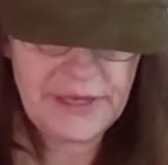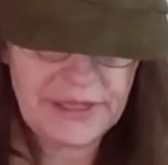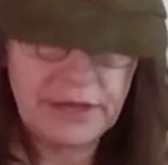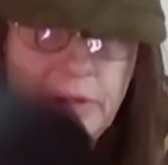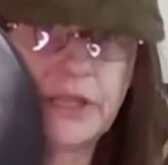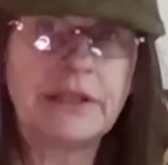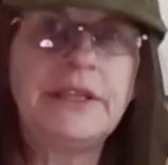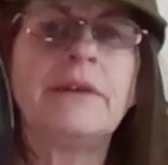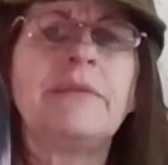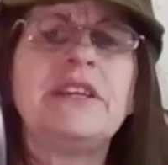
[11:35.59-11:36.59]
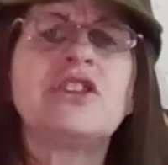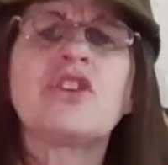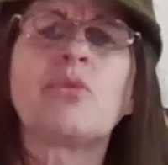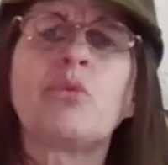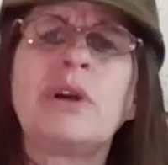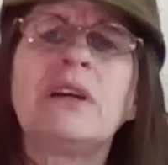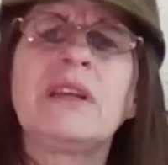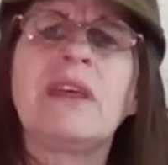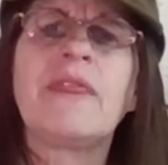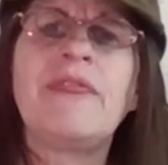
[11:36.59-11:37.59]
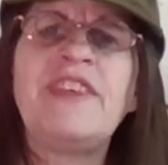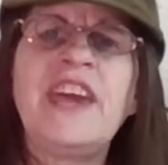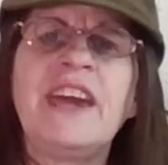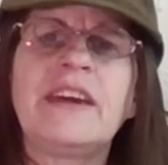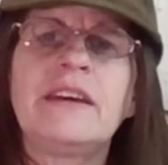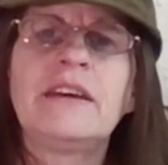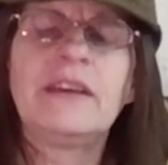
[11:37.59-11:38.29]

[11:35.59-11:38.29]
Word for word: these can be cleaned up. These are the really thick,